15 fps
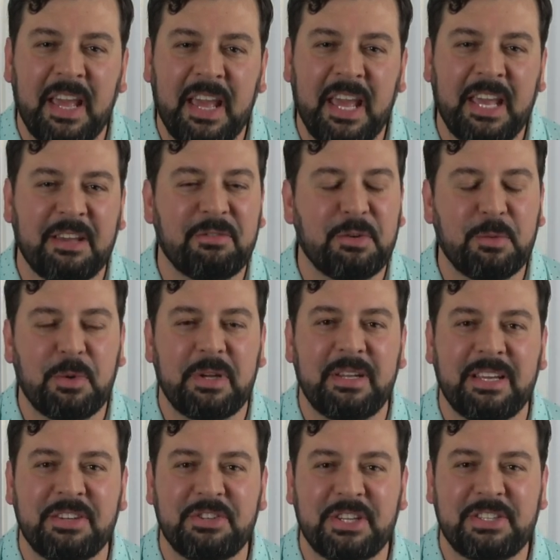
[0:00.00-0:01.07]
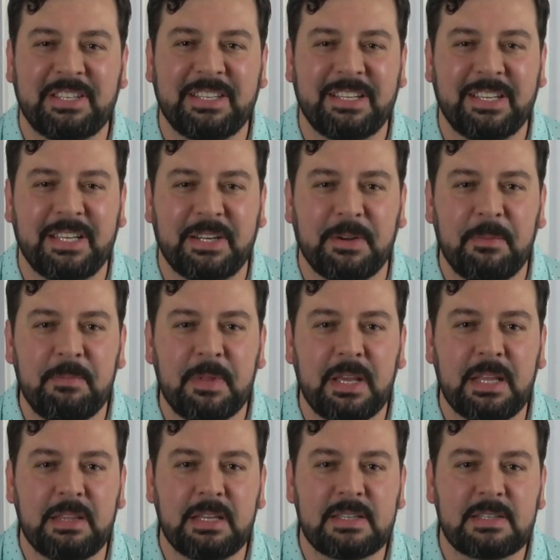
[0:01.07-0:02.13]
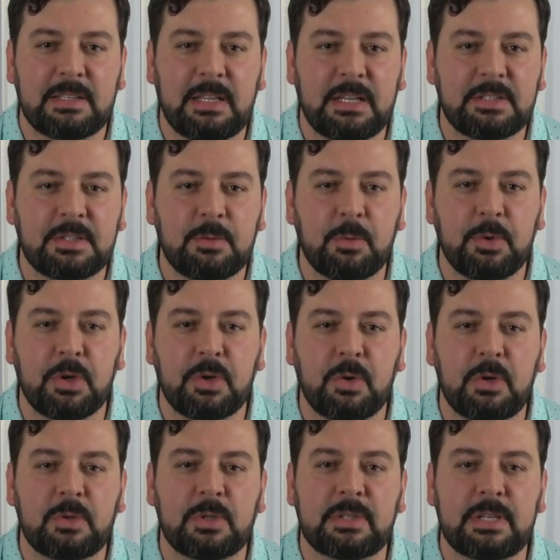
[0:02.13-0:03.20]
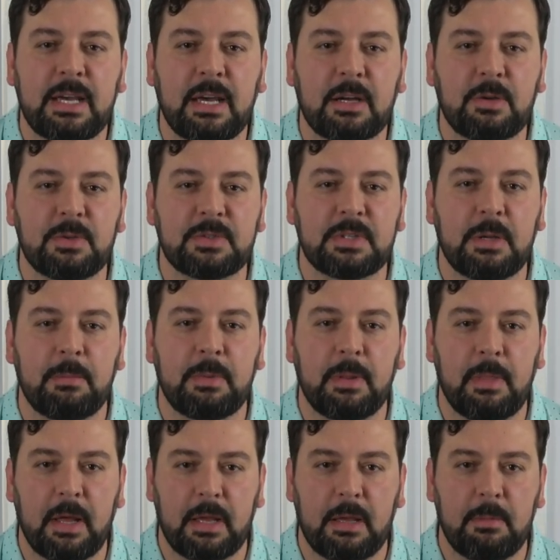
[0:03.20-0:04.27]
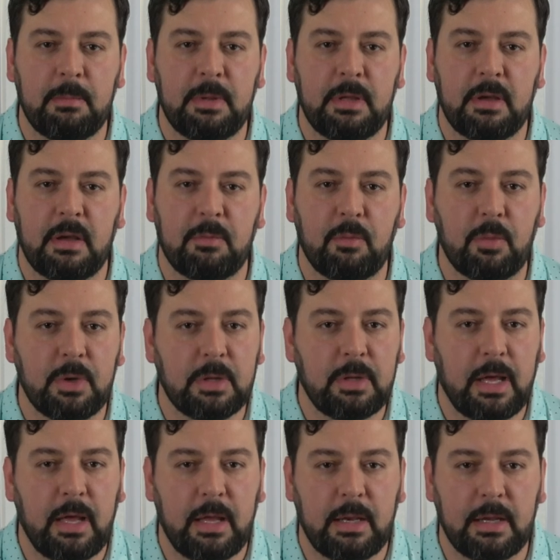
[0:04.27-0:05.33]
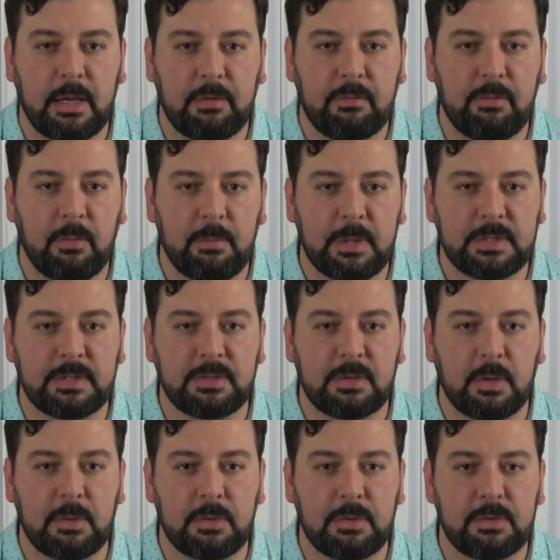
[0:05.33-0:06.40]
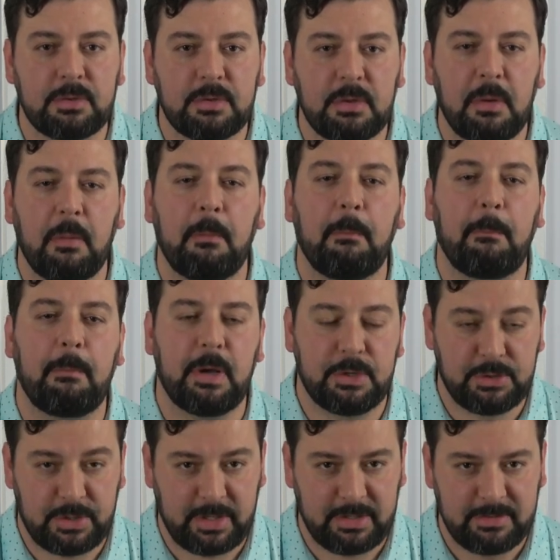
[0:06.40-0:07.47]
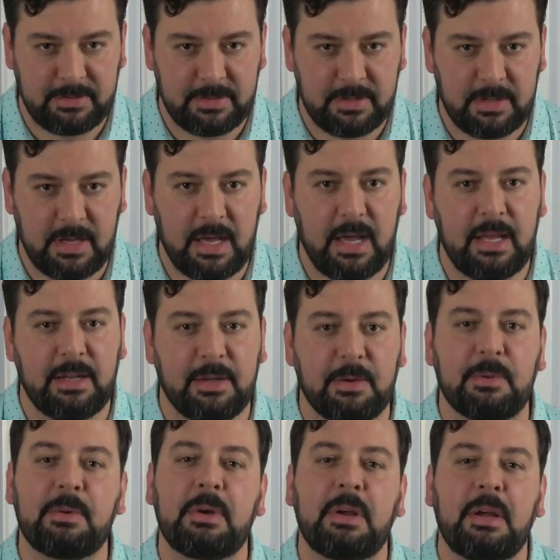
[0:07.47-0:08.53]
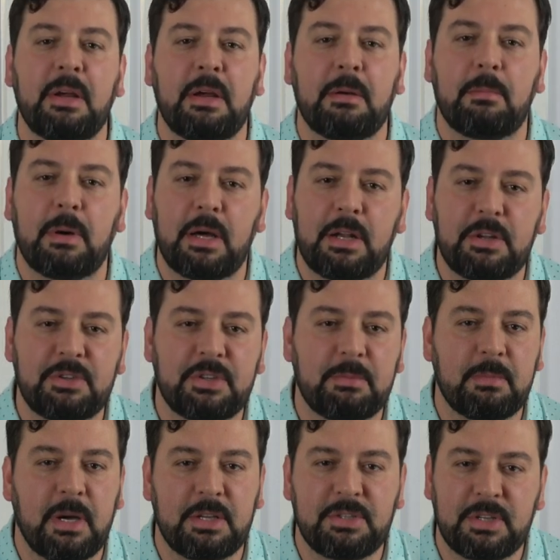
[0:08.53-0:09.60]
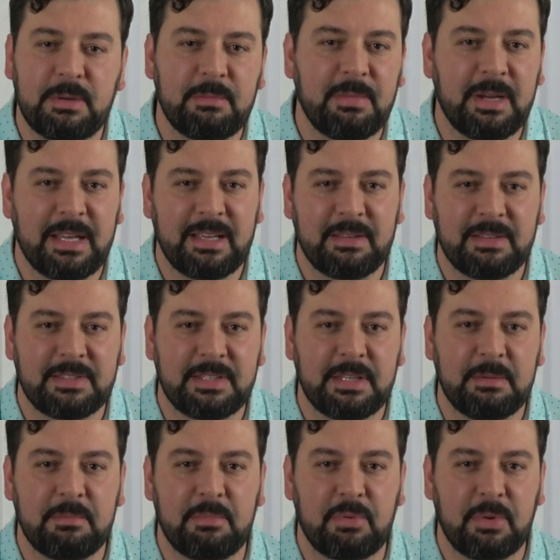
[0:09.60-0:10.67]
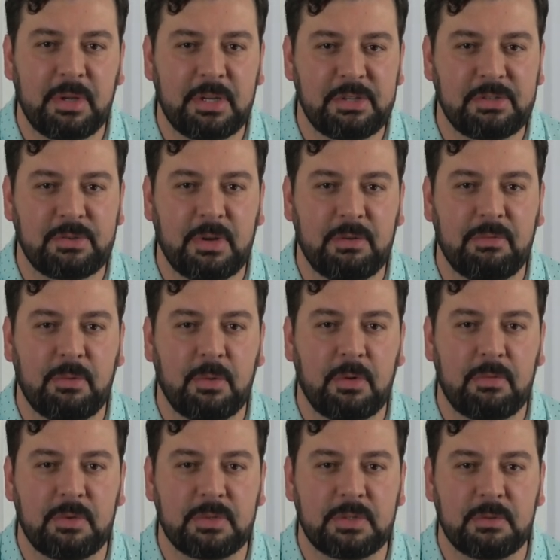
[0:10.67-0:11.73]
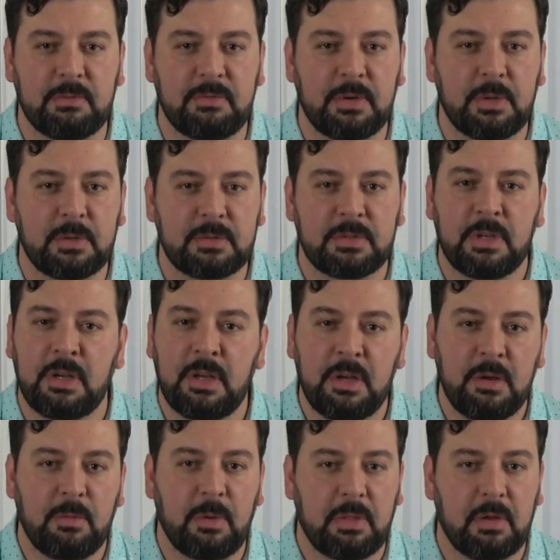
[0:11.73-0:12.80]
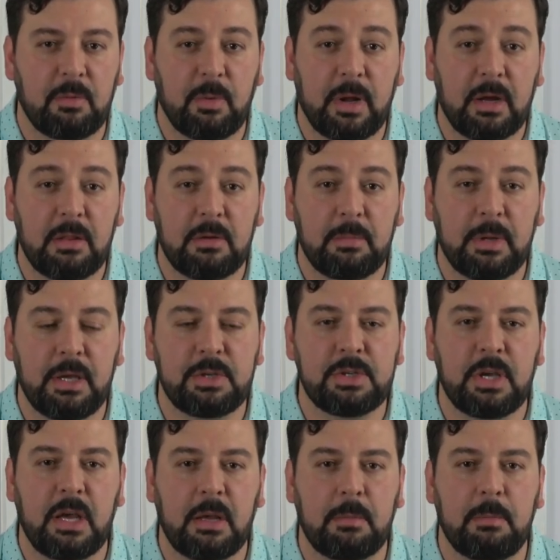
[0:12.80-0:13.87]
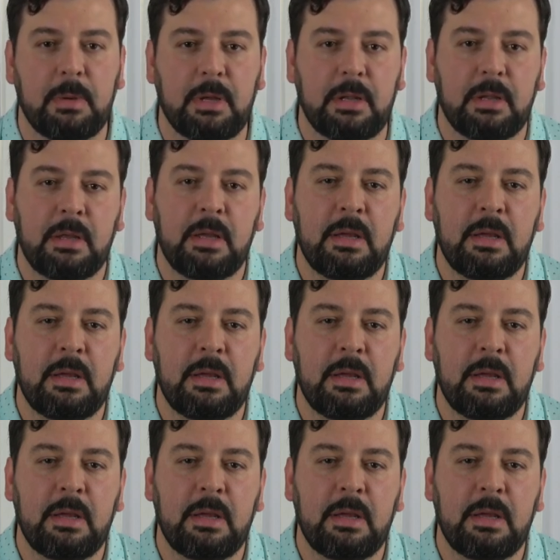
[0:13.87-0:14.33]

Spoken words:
Hey everyone, JT here. In this lesson, we are going to tackle something that can be a real headache for business owners: budgeting. I know, budgeting might seem pretty straightforward for some folks with a regular paycheck, but